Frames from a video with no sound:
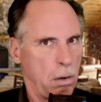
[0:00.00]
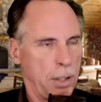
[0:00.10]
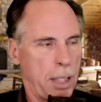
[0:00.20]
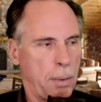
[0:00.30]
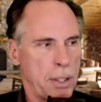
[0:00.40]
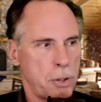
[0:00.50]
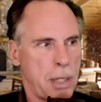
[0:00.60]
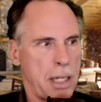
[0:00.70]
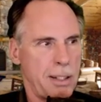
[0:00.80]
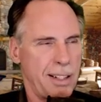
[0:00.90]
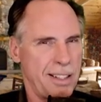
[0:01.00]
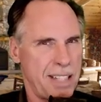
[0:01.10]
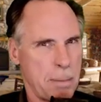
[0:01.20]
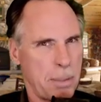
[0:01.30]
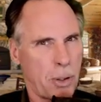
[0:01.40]
They went straight to the
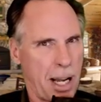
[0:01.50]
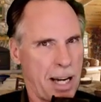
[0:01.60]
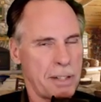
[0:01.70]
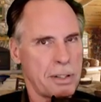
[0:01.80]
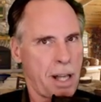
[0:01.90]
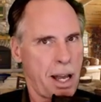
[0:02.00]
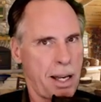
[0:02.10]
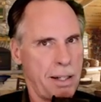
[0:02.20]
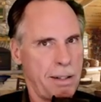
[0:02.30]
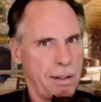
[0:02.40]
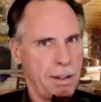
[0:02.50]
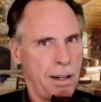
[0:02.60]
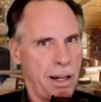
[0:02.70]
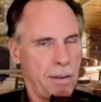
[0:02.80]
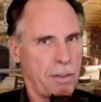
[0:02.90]
Democratic side
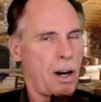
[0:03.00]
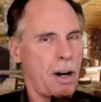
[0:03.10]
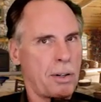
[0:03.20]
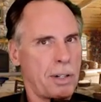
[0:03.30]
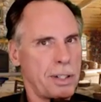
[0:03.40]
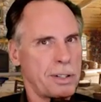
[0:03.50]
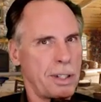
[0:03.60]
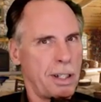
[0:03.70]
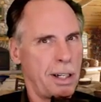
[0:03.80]
of Congress.